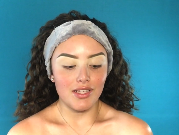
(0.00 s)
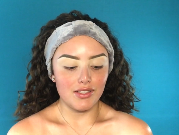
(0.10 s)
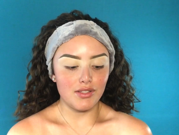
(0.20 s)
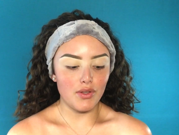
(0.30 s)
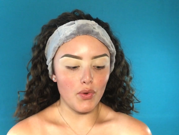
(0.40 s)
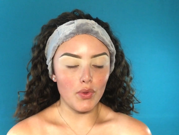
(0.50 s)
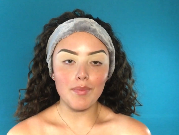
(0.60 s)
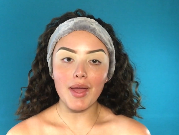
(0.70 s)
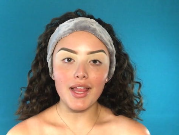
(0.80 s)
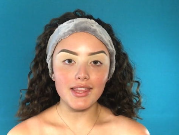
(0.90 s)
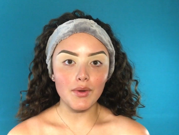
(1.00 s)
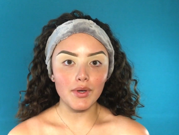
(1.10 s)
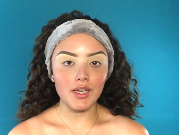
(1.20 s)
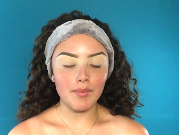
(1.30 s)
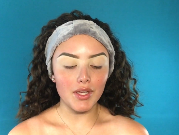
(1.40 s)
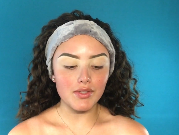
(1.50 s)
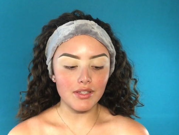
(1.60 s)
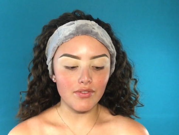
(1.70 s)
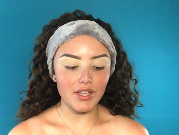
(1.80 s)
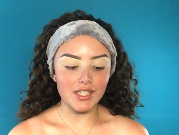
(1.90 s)
So the palette that we're going to be
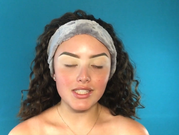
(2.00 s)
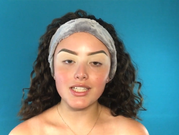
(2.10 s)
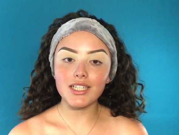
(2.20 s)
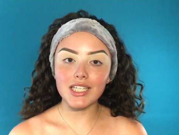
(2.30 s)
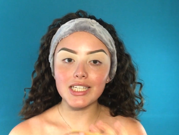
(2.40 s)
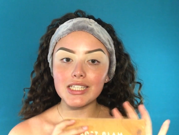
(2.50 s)
using for this look